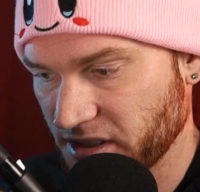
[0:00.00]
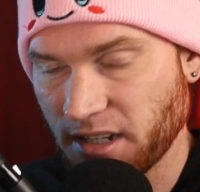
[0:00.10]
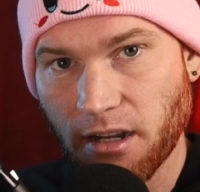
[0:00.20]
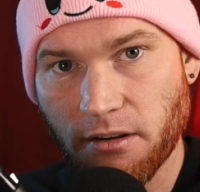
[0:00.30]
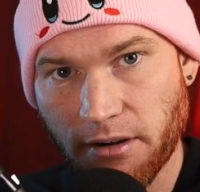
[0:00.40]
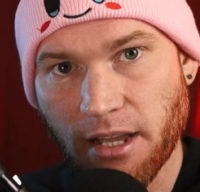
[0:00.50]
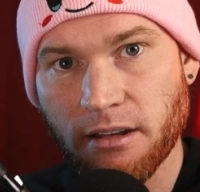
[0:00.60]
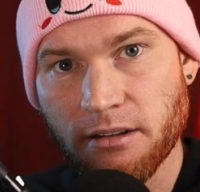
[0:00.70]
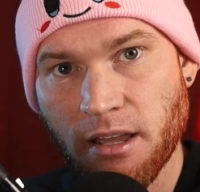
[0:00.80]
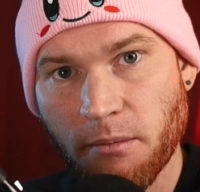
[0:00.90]
stuck
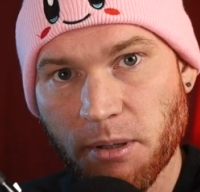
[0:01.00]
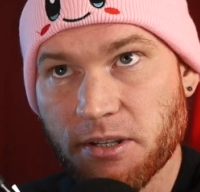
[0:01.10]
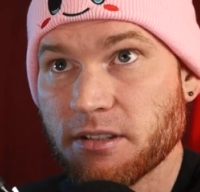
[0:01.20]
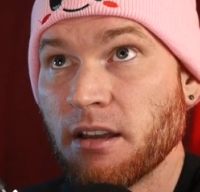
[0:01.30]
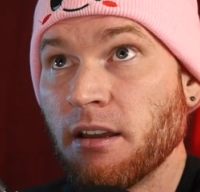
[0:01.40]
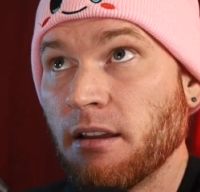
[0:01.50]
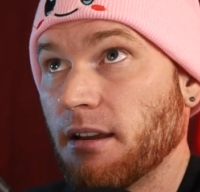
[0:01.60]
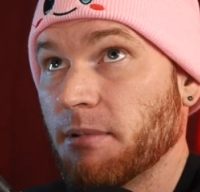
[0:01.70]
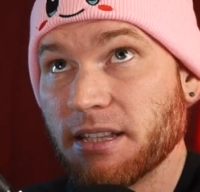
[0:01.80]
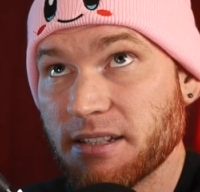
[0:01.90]
around. Because,
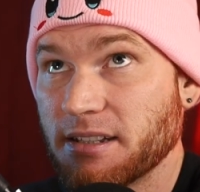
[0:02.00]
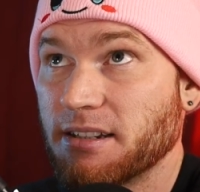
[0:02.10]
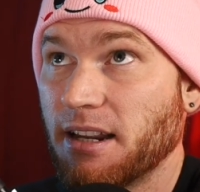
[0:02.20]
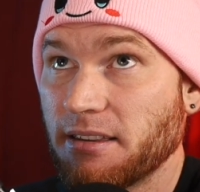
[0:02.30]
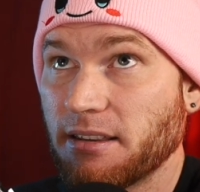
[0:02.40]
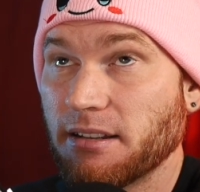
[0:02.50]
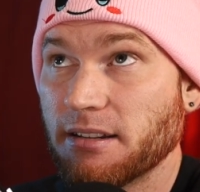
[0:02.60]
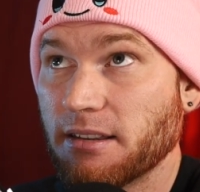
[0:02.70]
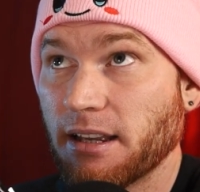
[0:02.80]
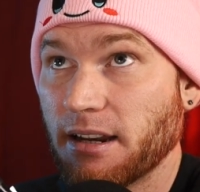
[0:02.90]
this is another thing to
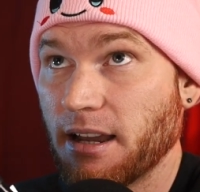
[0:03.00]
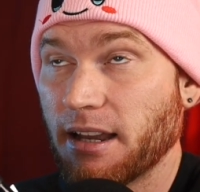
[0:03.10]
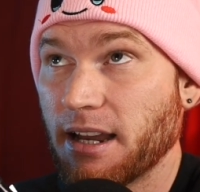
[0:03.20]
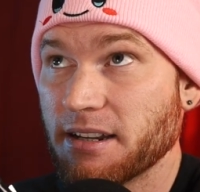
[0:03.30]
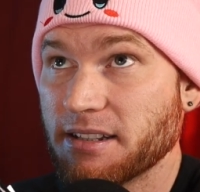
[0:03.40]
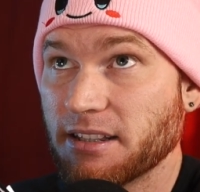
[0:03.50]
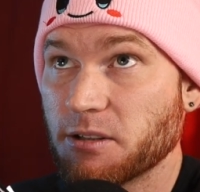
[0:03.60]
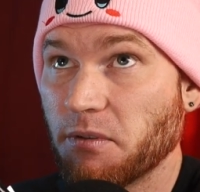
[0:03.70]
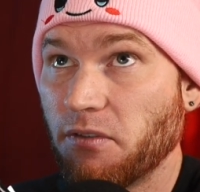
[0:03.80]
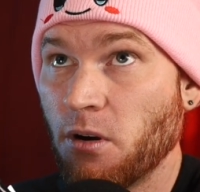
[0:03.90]
think, and I kind of said this
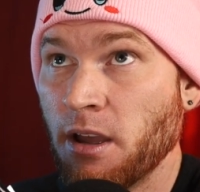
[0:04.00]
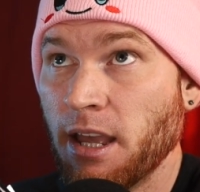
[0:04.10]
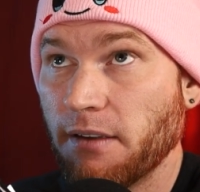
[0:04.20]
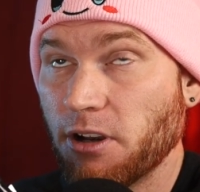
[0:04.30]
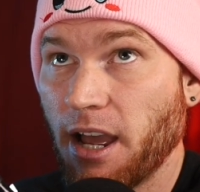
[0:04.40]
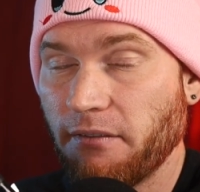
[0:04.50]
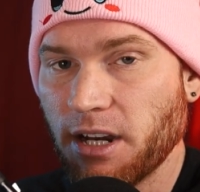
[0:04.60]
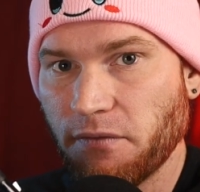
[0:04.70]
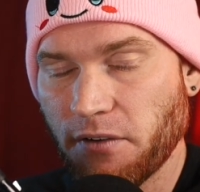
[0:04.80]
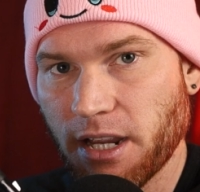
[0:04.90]
before. If you don't have any
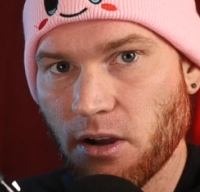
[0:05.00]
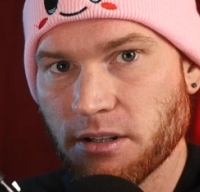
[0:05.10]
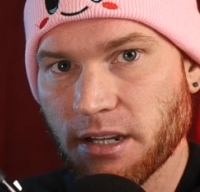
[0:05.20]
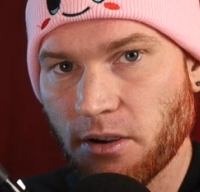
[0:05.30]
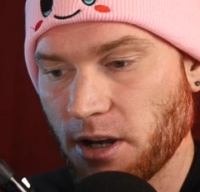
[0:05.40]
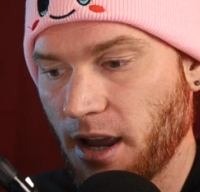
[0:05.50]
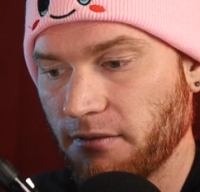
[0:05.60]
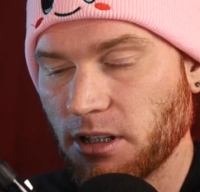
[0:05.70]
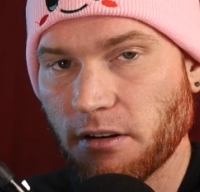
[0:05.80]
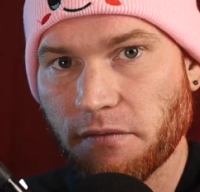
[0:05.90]
free content, or you don't have a
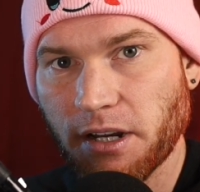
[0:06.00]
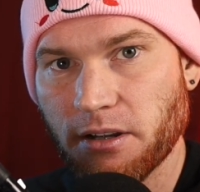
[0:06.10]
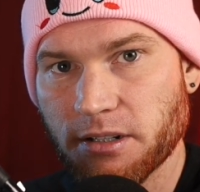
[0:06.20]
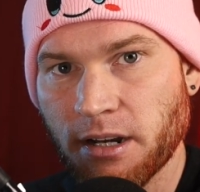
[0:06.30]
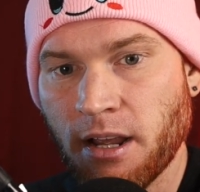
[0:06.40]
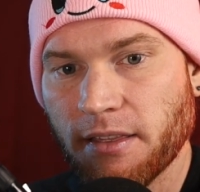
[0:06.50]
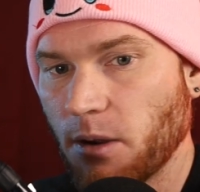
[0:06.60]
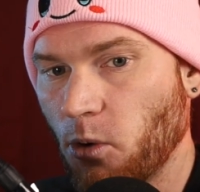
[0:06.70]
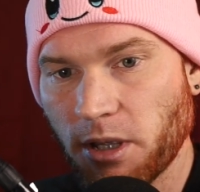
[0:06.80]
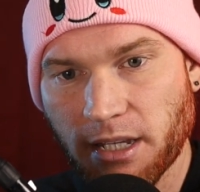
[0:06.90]
lot of free content, they
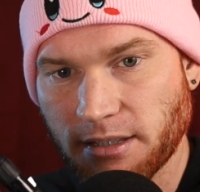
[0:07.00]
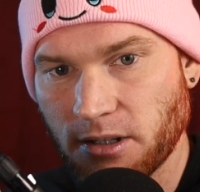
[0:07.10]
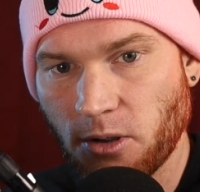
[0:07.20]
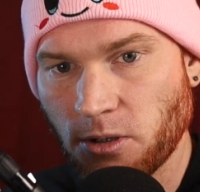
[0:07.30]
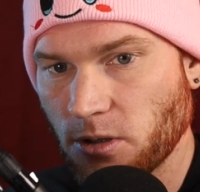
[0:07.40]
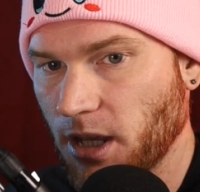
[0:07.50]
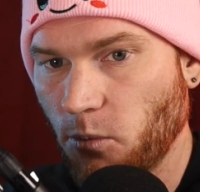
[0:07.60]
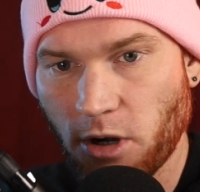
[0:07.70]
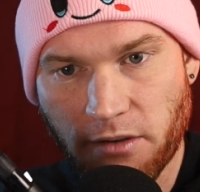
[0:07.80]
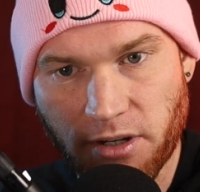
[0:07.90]
won't get to know you. They
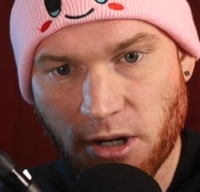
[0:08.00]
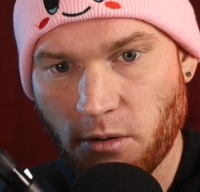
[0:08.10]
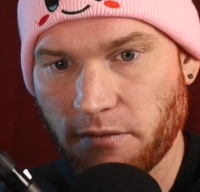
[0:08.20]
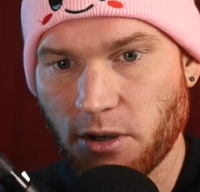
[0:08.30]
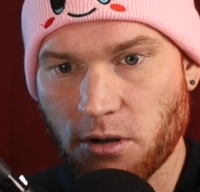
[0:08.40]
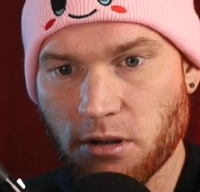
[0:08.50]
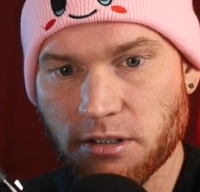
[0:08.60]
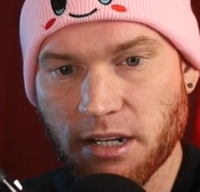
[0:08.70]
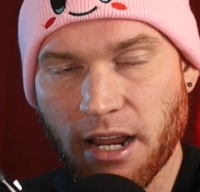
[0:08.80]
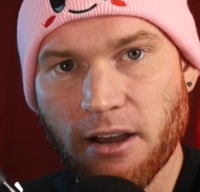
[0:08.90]
won't even know if your
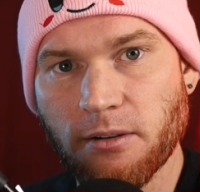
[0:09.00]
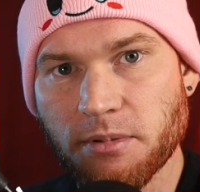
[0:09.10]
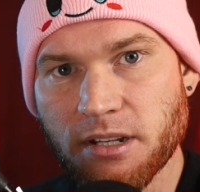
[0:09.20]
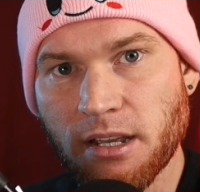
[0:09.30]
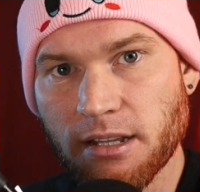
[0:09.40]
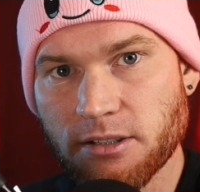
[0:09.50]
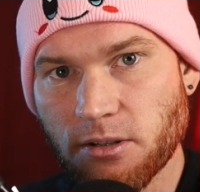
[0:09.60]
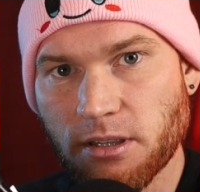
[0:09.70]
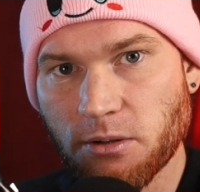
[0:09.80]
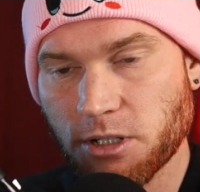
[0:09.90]
content helps. And
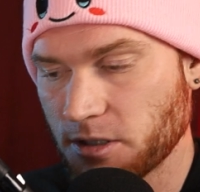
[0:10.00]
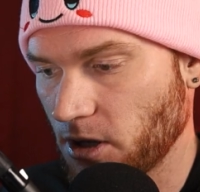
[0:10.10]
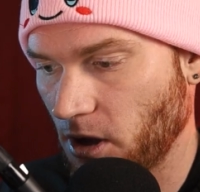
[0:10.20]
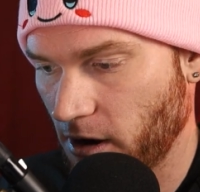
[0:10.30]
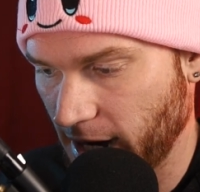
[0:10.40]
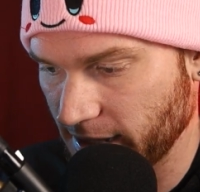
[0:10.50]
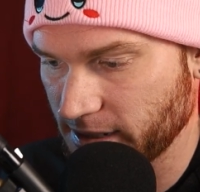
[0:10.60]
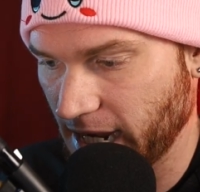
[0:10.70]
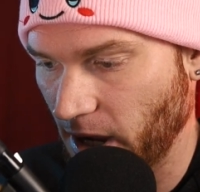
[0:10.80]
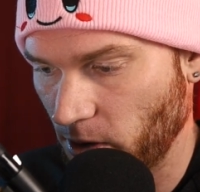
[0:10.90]
so they'll just go, all right, this
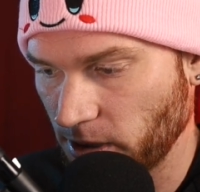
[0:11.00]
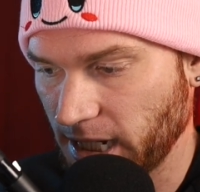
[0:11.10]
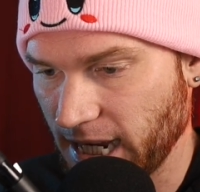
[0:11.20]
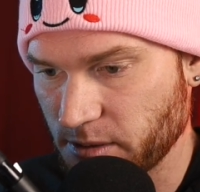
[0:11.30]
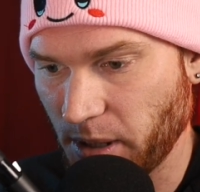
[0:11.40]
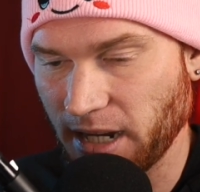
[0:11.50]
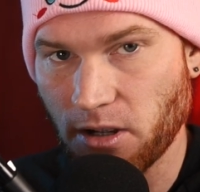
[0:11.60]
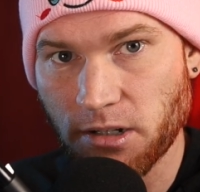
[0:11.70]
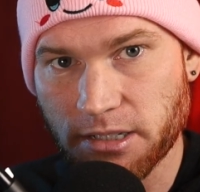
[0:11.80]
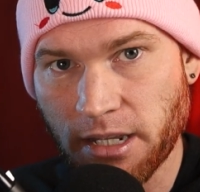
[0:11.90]
guy only has paid
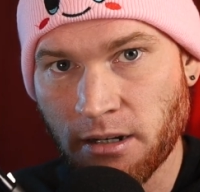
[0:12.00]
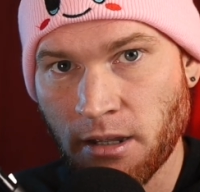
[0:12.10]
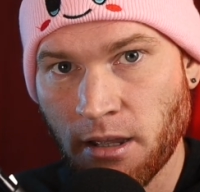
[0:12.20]
content.